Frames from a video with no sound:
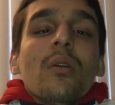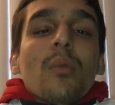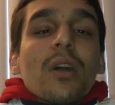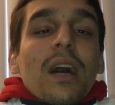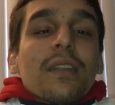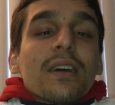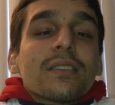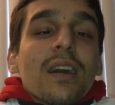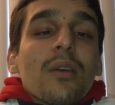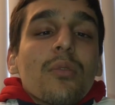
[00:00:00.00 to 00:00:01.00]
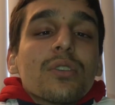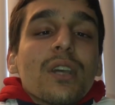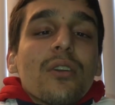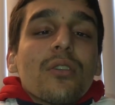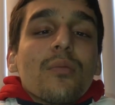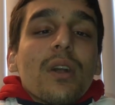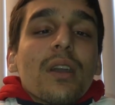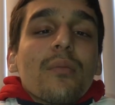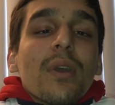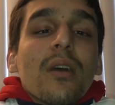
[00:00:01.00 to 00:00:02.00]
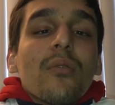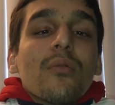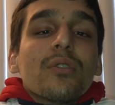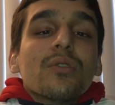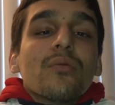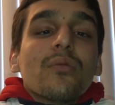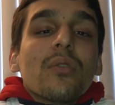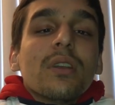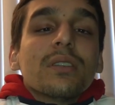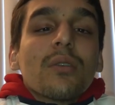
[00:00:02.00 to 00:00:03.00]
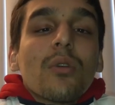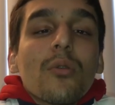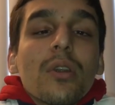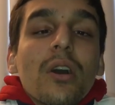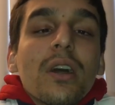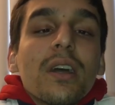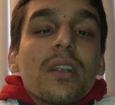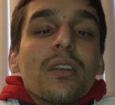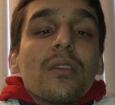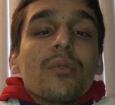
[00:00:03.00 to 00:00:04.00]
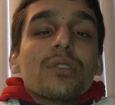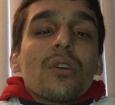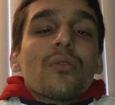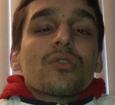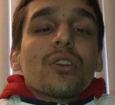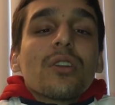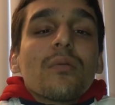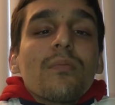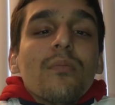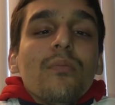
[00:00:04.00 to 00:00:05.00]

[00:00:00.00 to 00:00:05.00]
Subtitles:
But that time, we were telling him, like, man, he's like, where were y'all headed? And we told him straight up.